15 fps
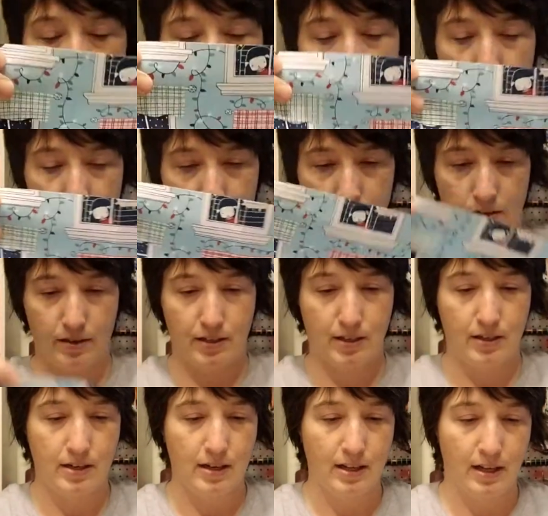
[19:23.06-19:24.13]
have a,
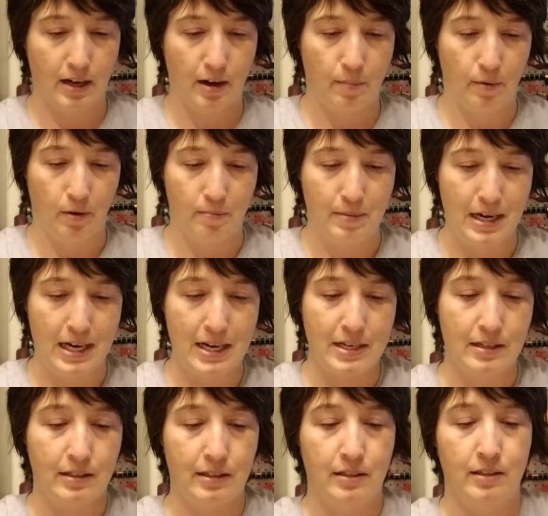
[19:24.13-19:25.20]
a couple of
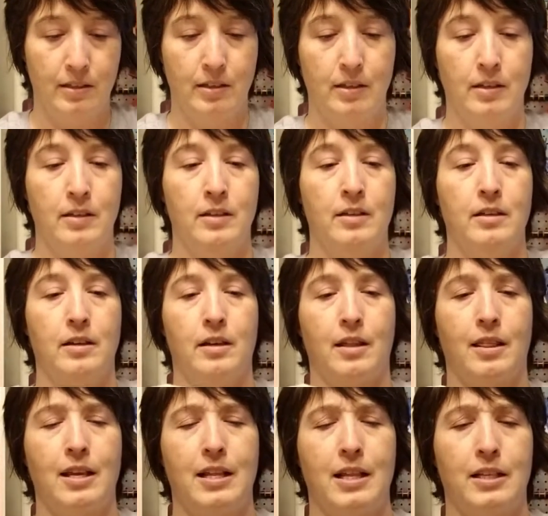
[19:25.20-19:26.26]
minis I
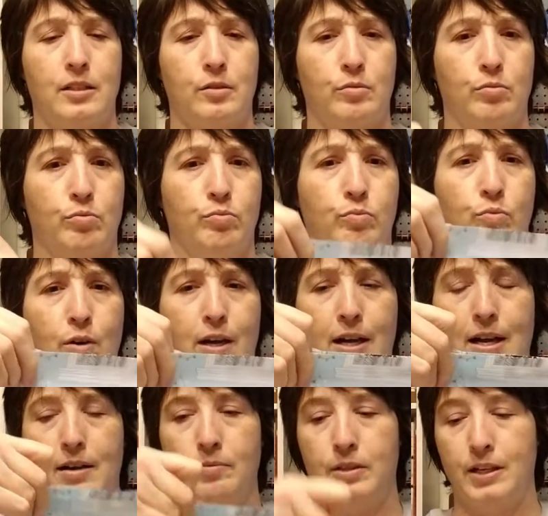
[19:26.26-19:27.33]
think that's what I
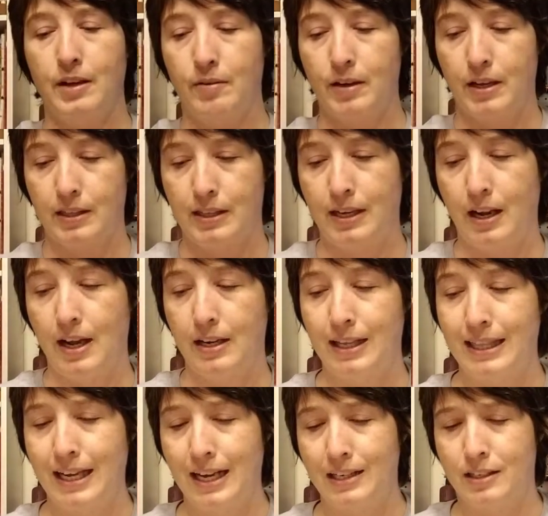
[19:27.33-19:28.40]
got with that one. I think I don't
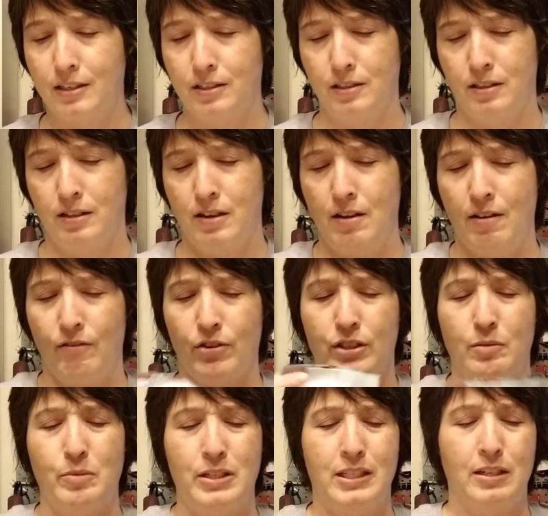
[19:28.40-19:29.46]
think I just for
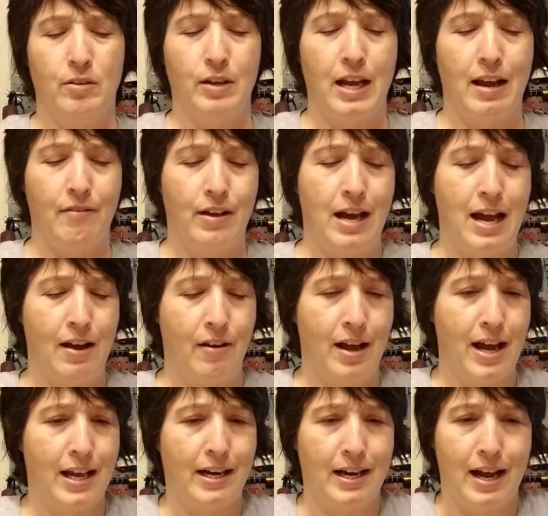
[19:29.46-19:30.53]
some reason I only have a half,
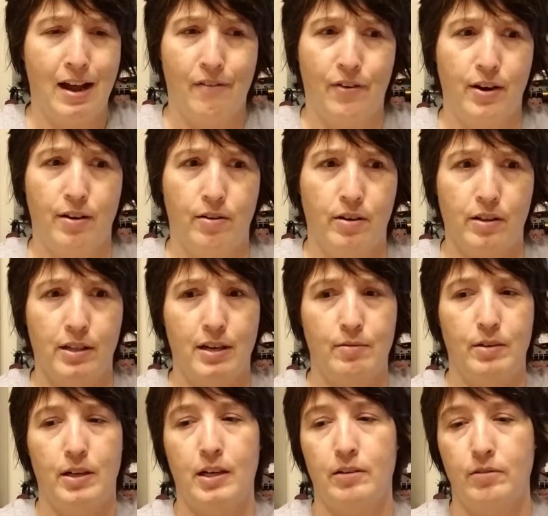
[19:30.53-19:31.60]
had a half a yard of that
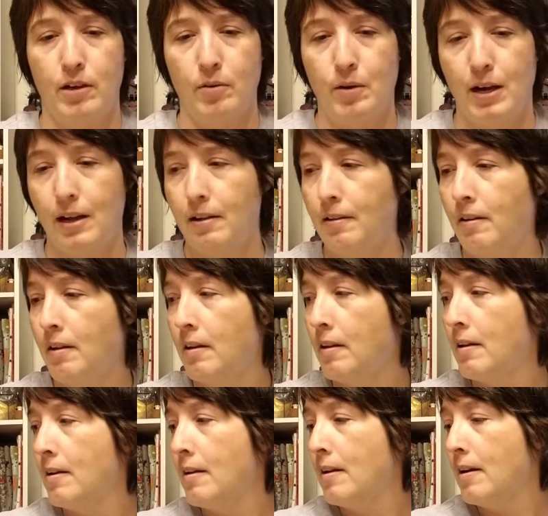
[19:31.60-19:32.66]
one. I don't know why.
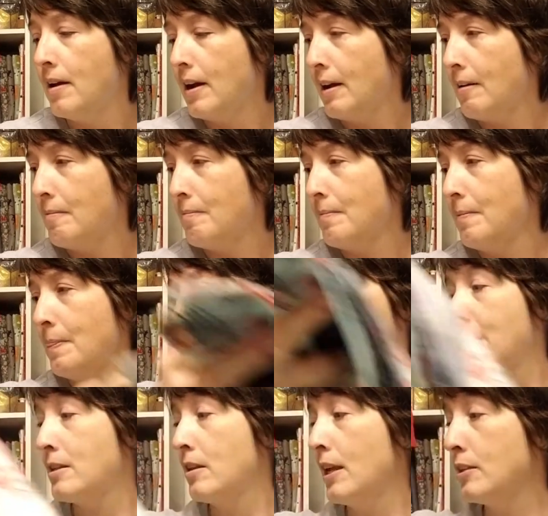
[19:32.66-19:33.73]
Um,
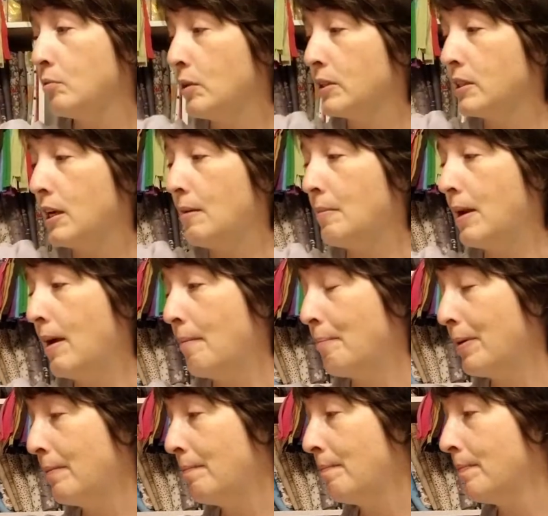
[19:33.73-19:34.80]
so that's what's coming up.
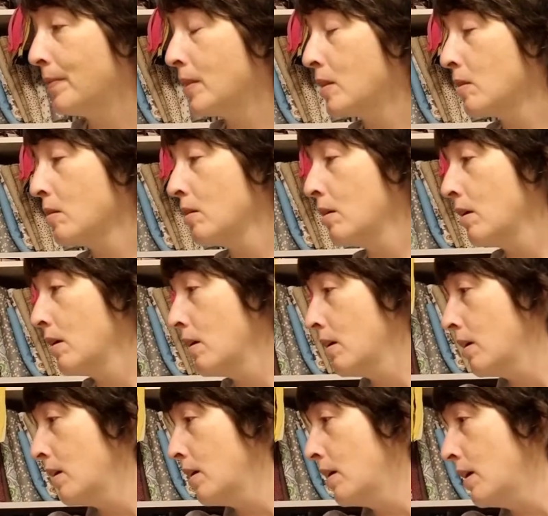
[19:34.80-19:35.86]

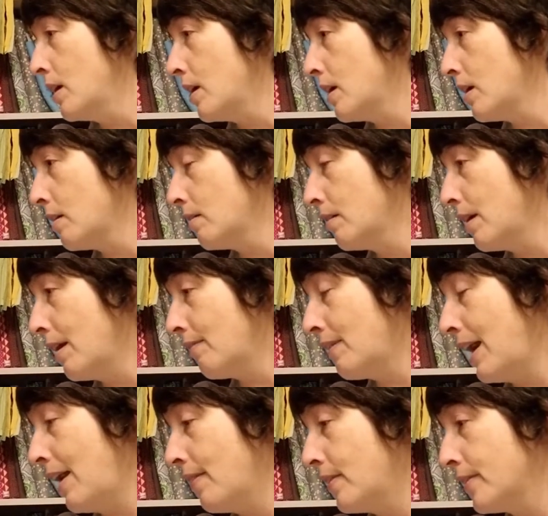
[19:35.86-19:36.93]
Uh, I've
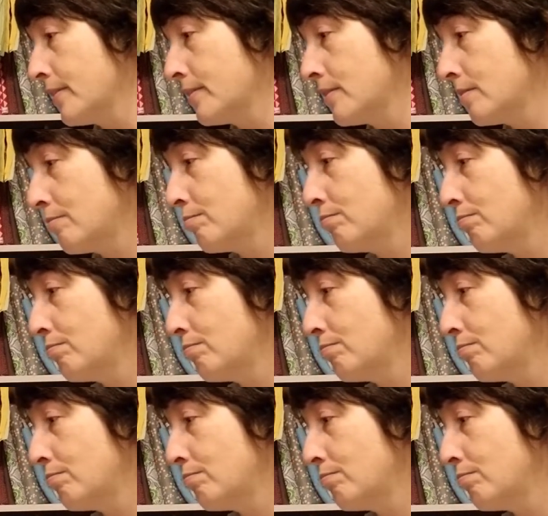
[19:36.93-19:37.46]
got those.